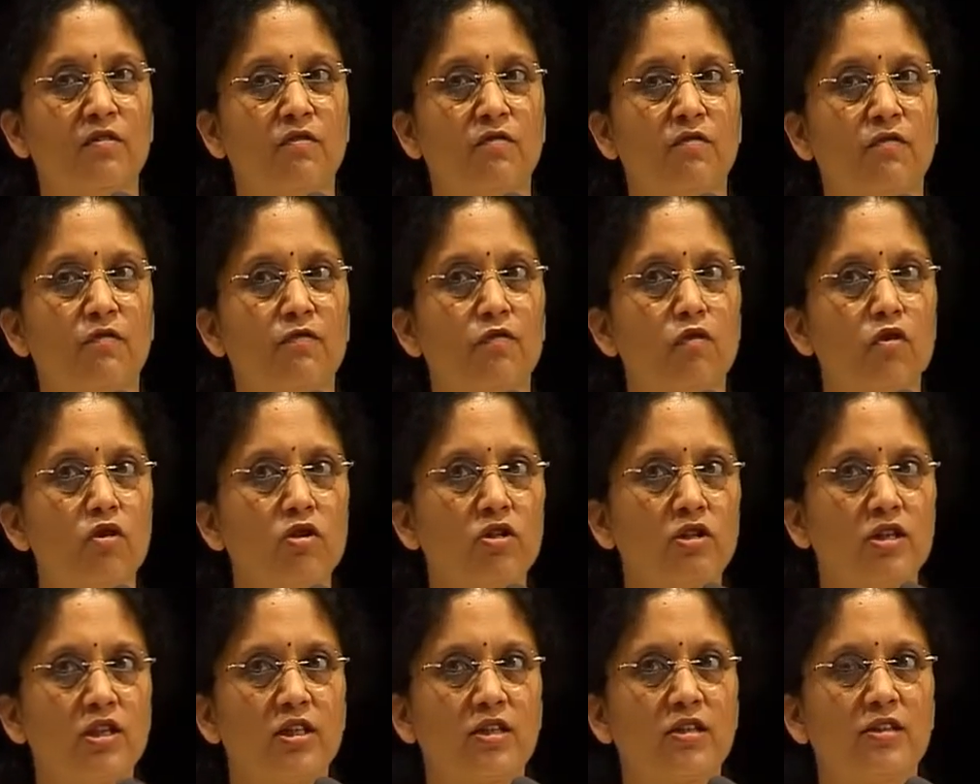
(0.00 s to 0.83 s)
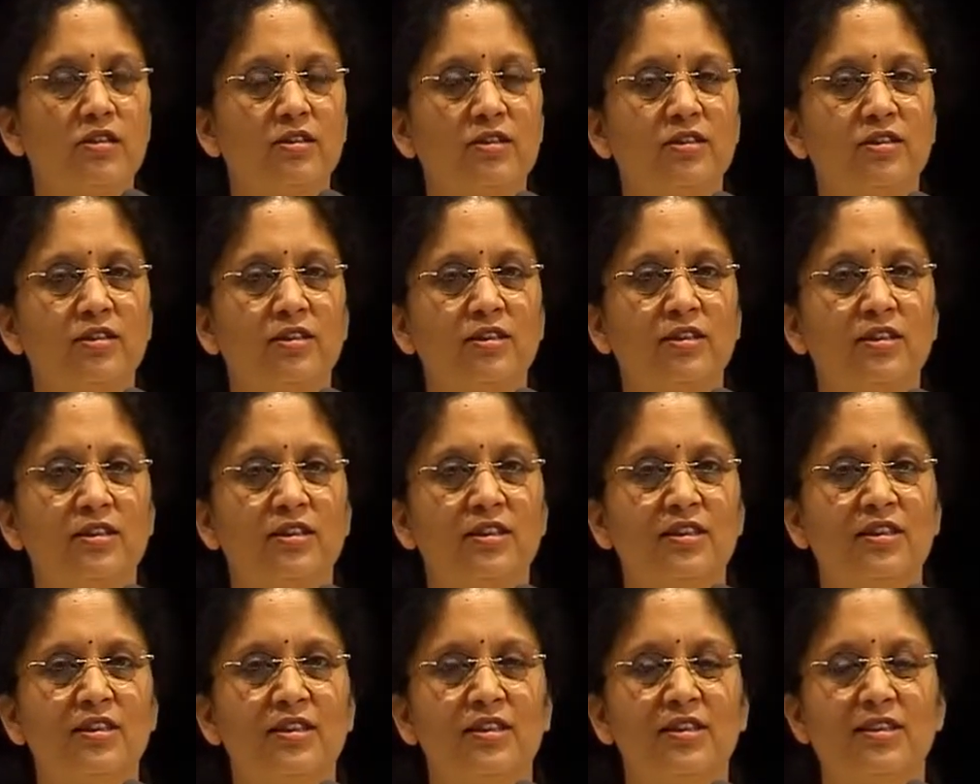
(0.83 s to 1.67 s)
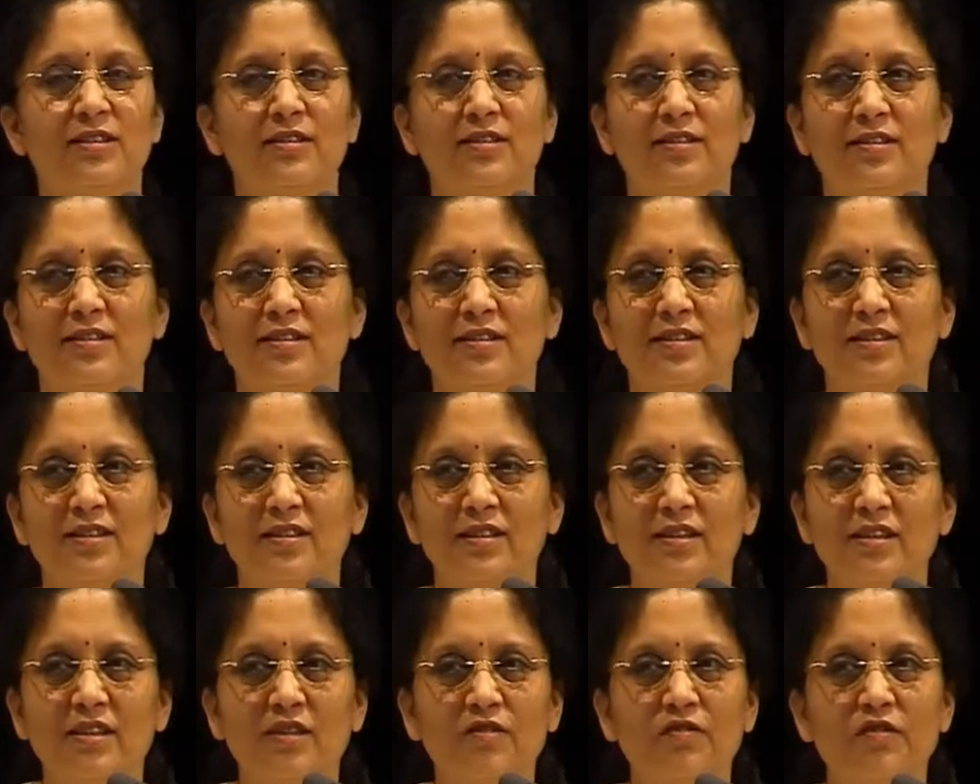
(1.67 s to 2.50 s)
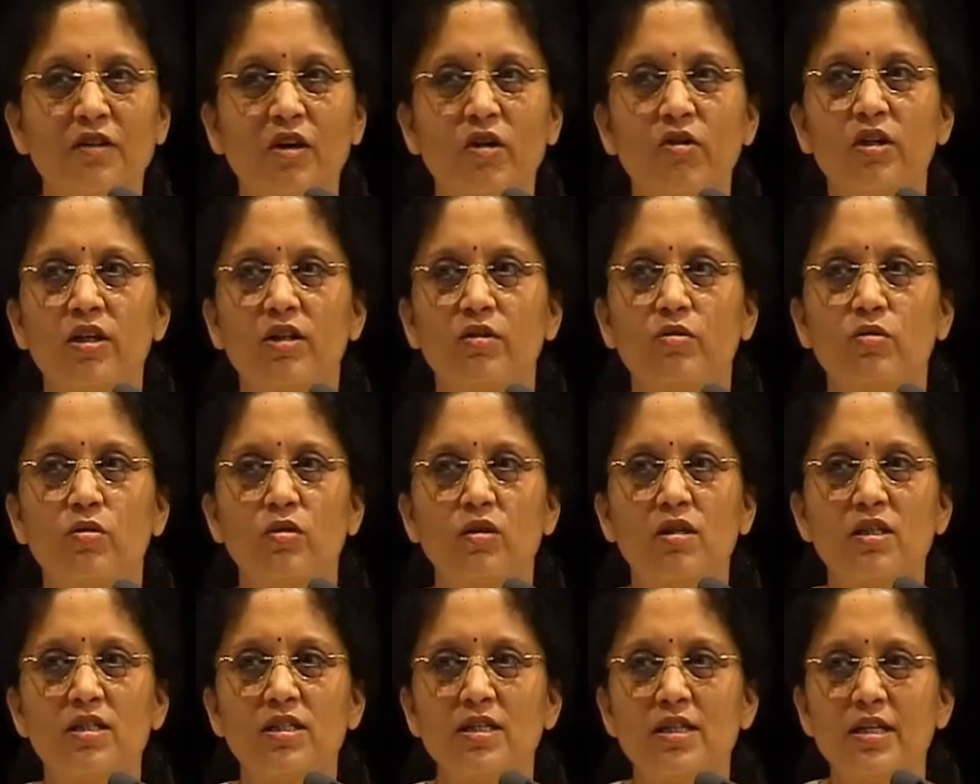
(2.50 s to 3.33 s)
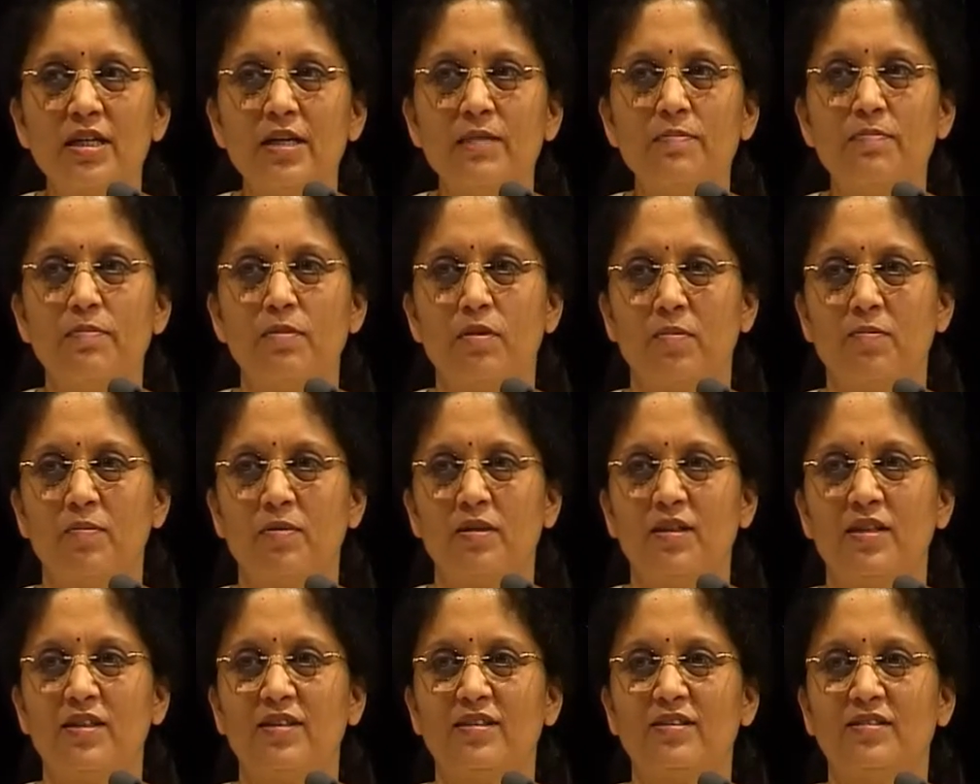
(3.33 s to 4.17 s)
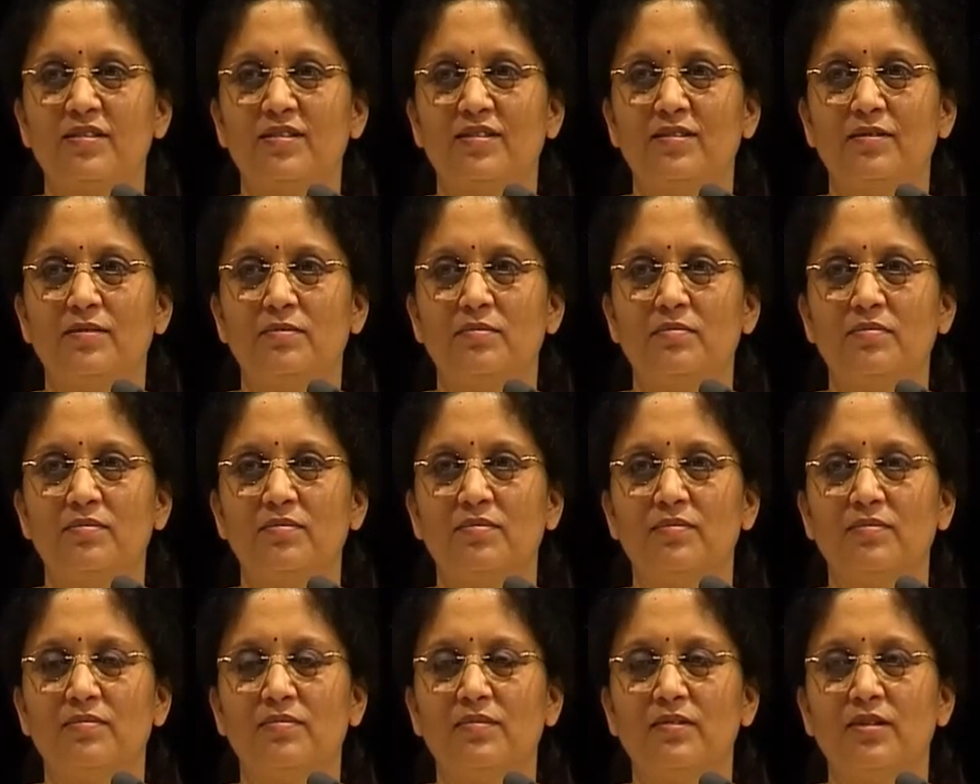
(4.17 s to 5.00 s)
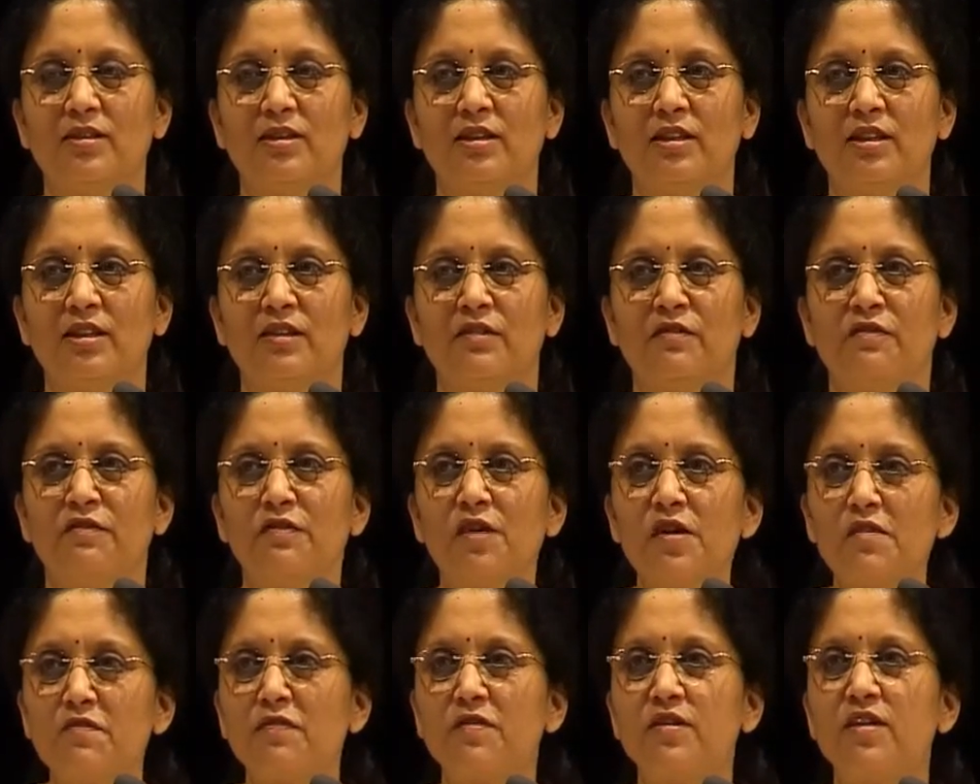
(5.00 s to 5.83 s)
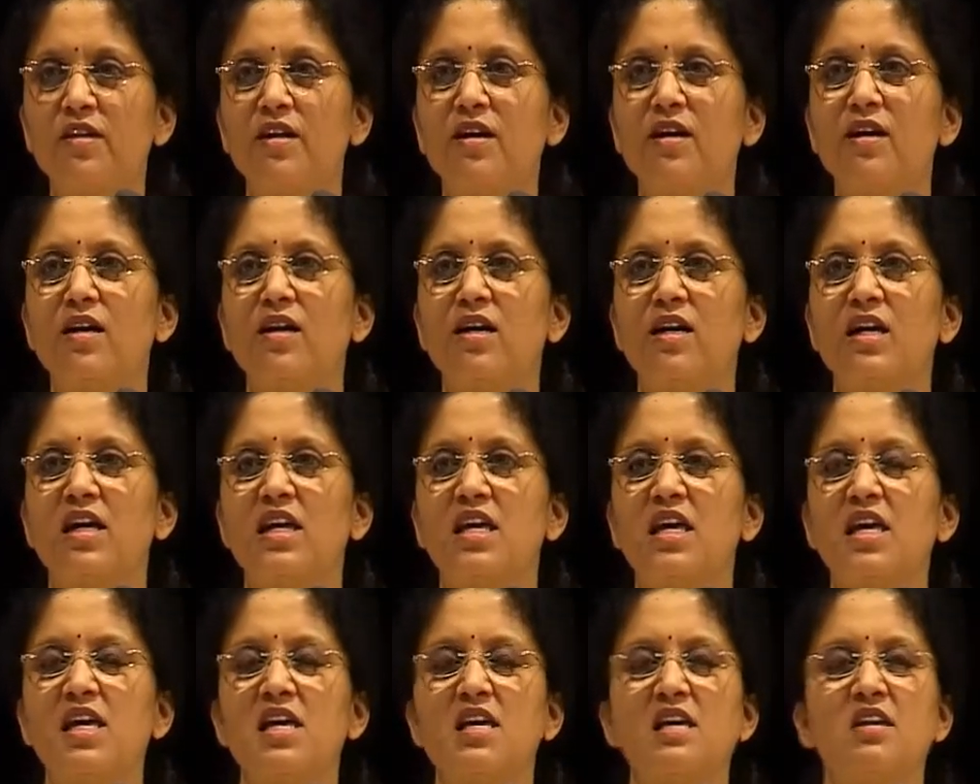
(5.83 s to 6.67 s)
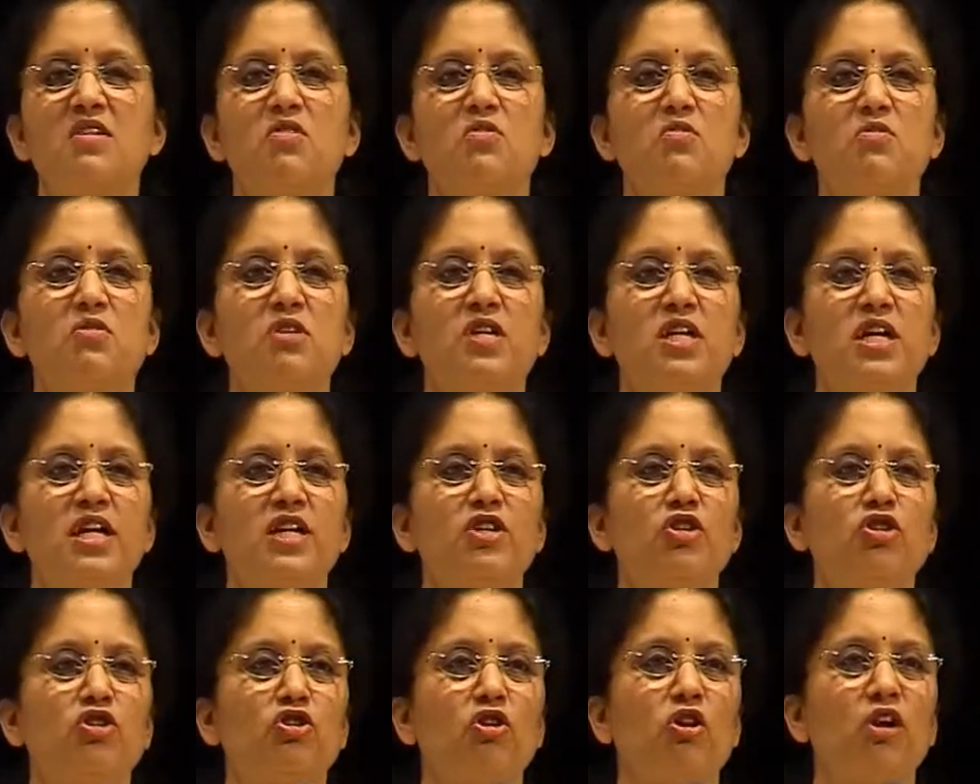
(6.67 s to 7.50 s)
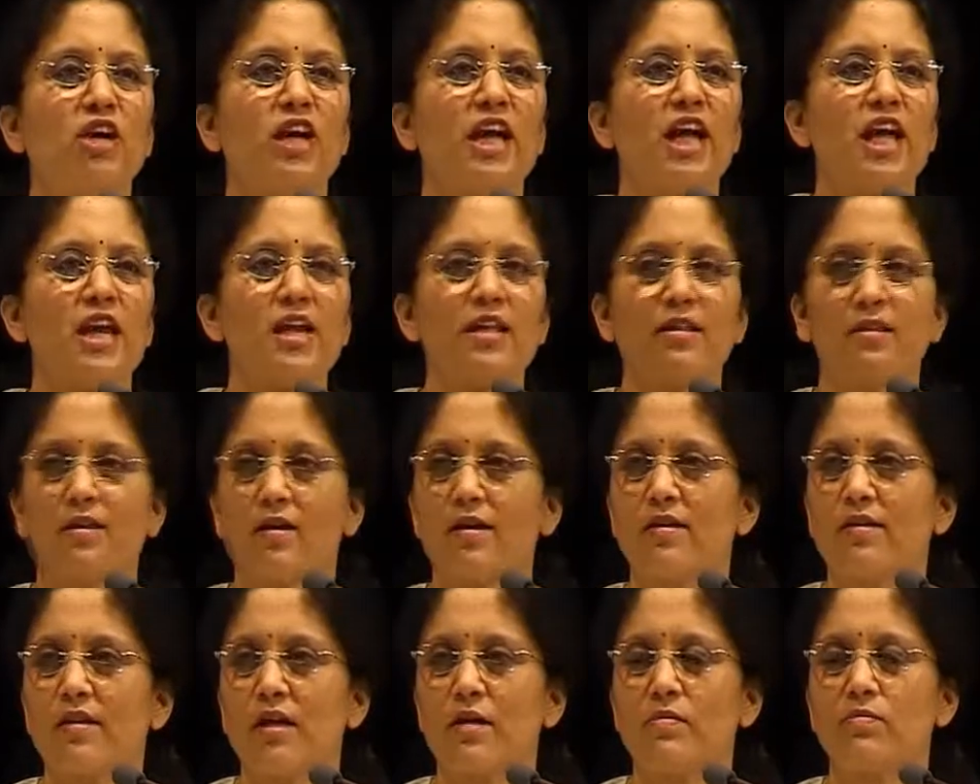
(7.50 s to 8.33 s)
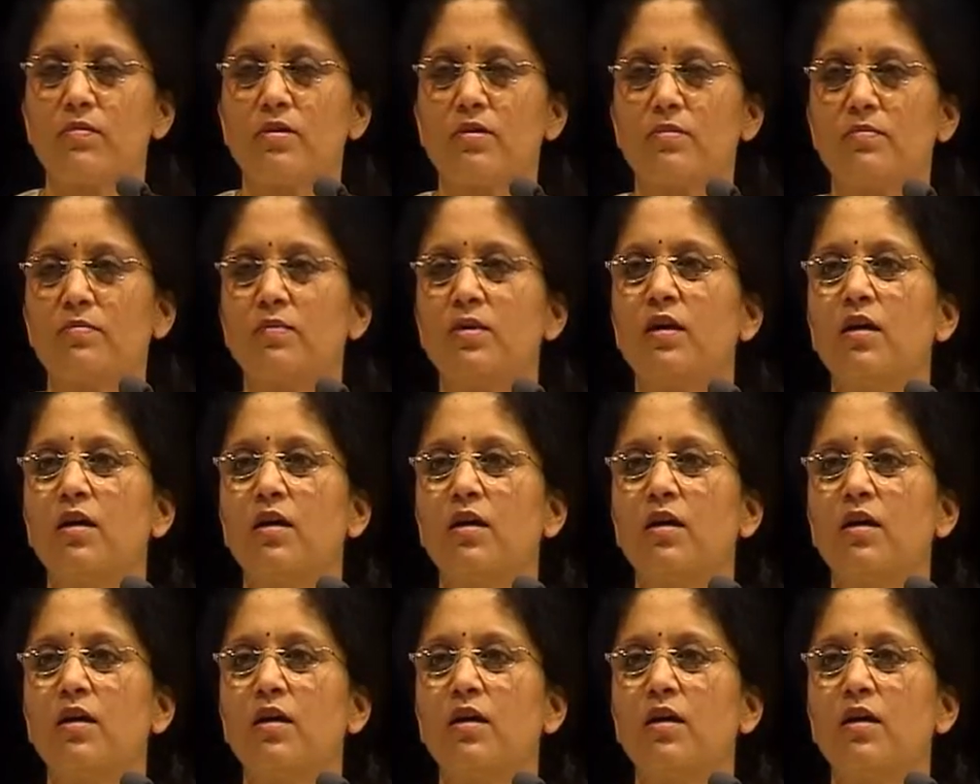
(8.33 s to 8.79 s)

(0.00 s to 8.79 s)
Fourth year, he found he couldn't sleep properly. Fifth year, he couldn't enjoy anything that was